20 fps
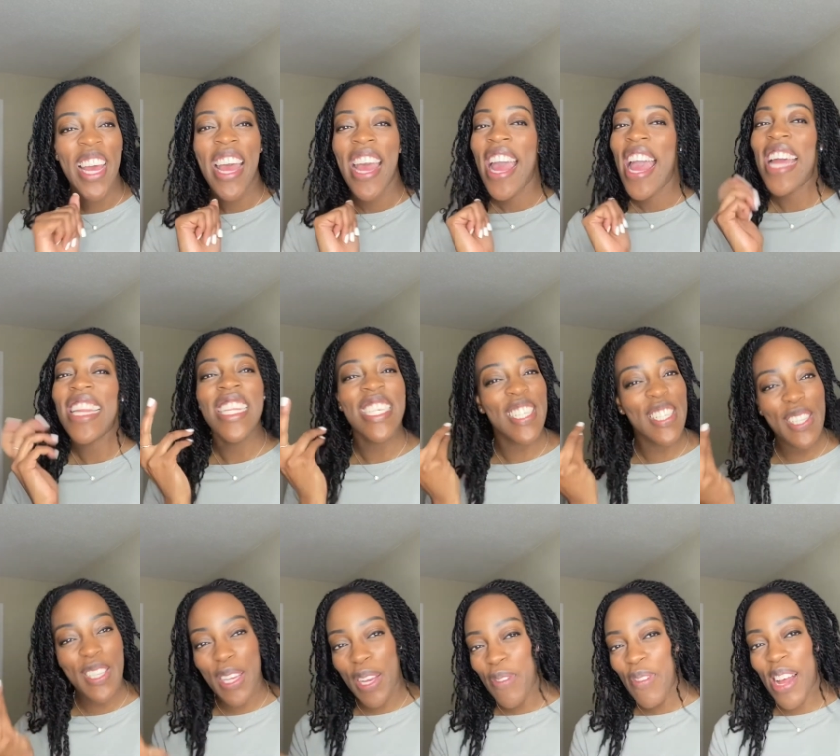and this is the
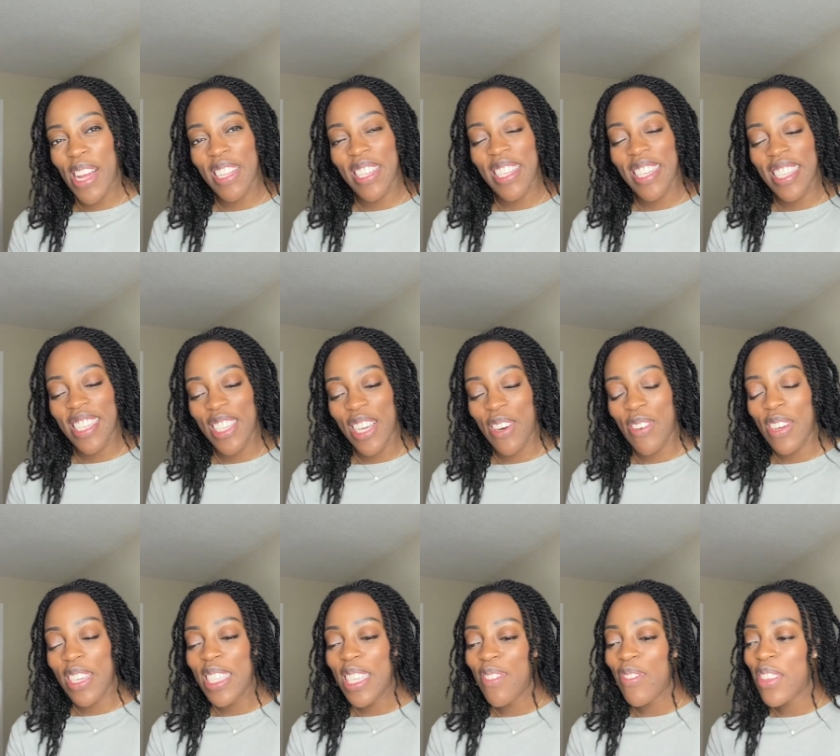thing about General
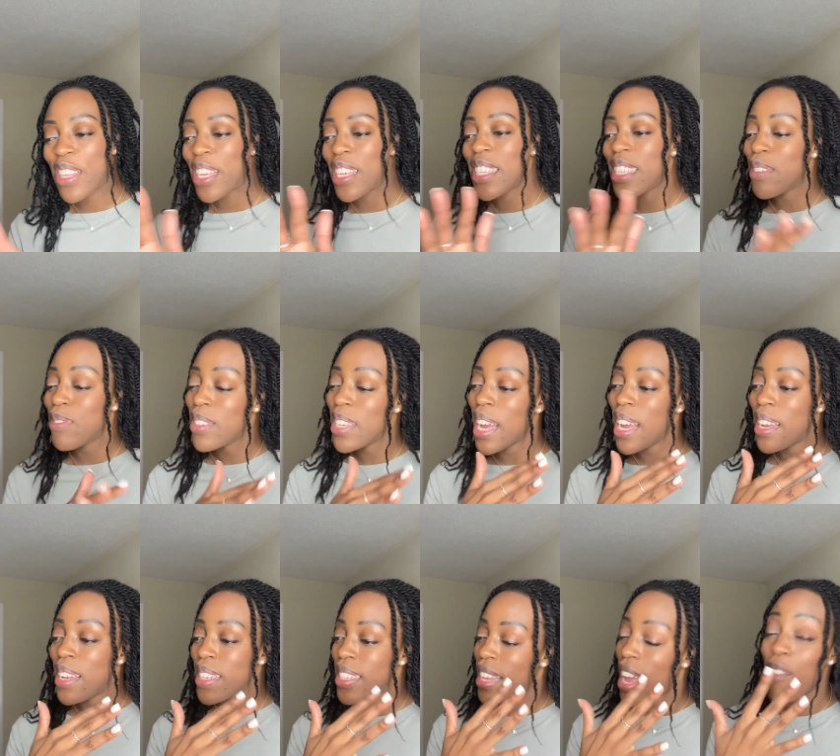Assembly.
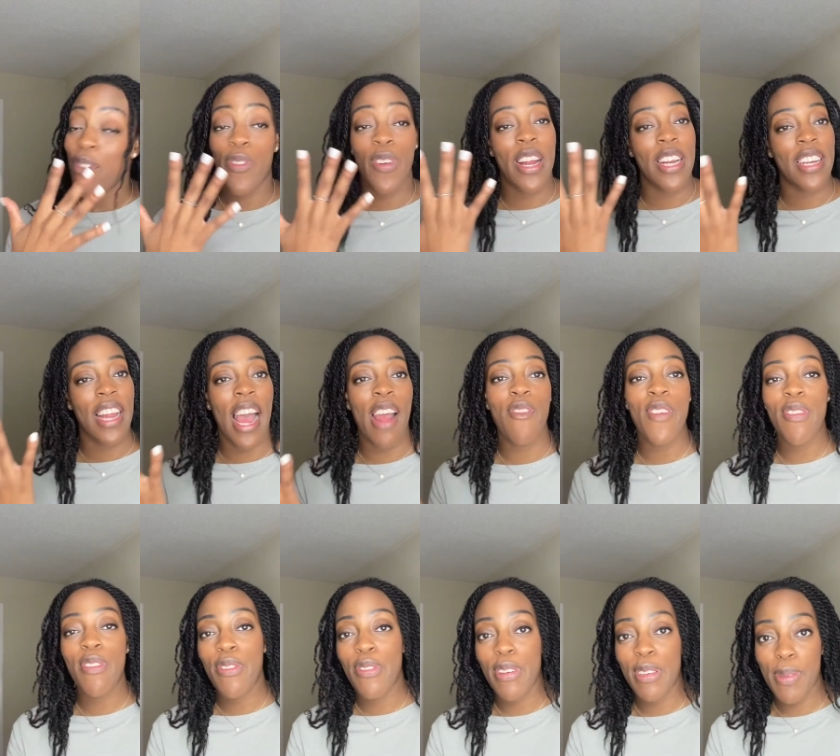Sometimes I've read I've read
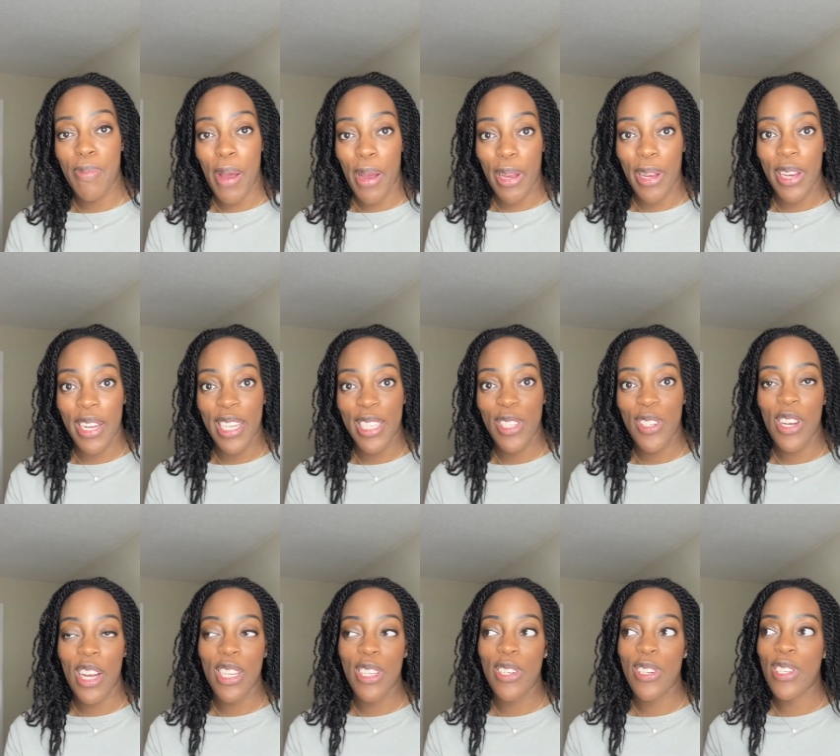reviews about good
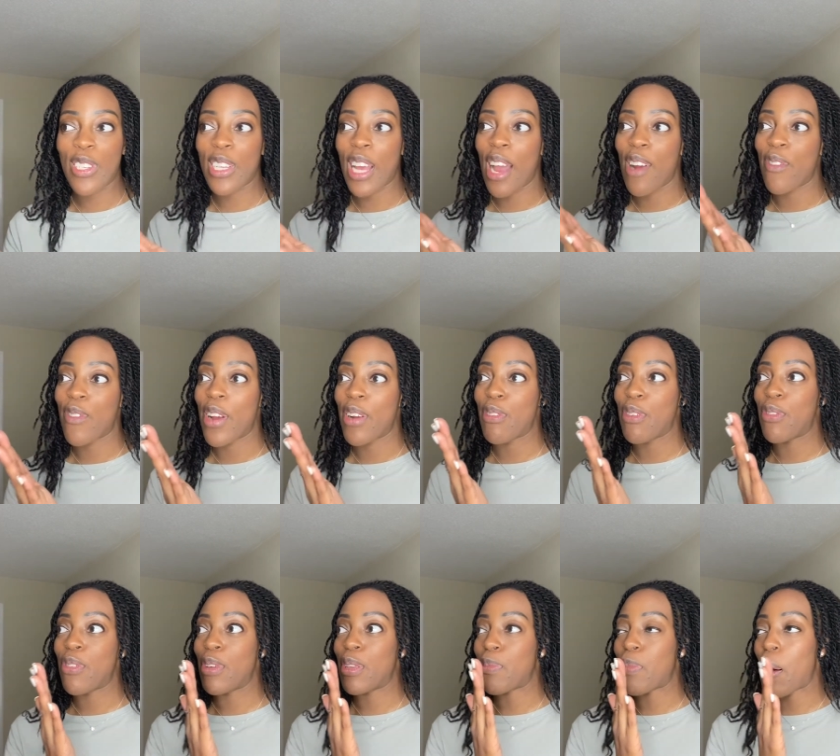instructors, I've read
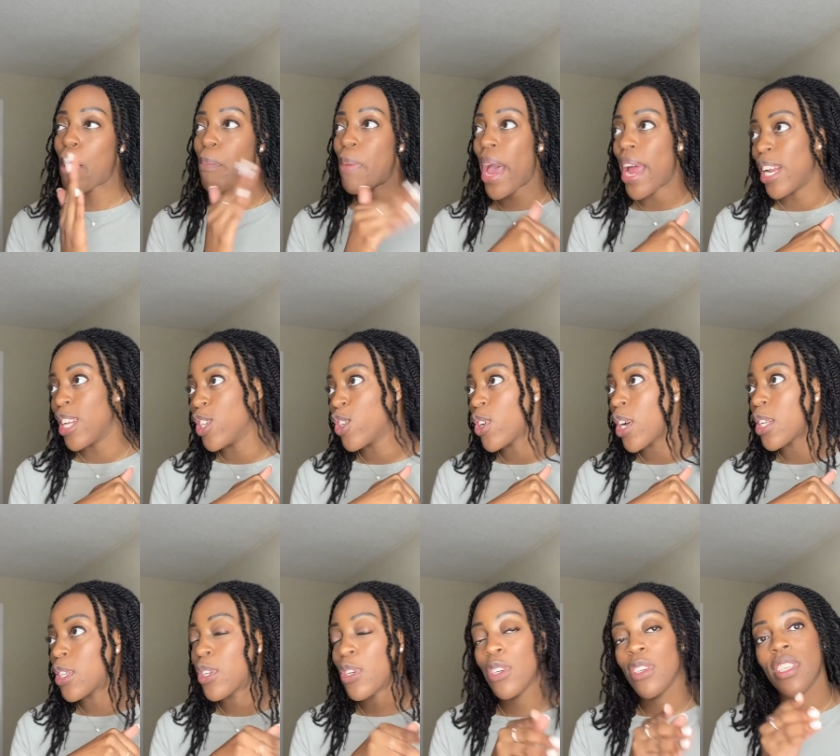reviews about bad
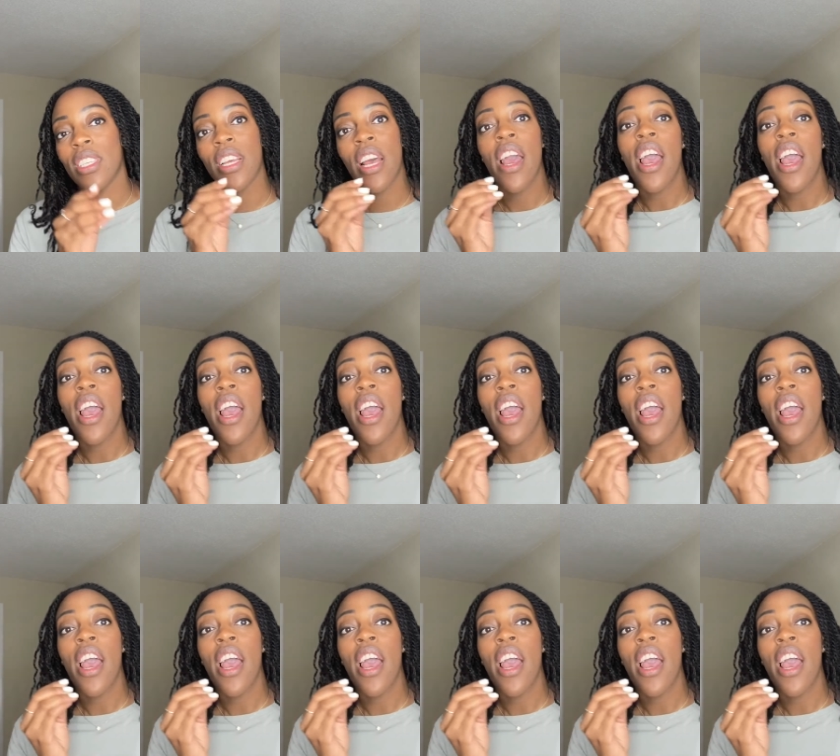instructors.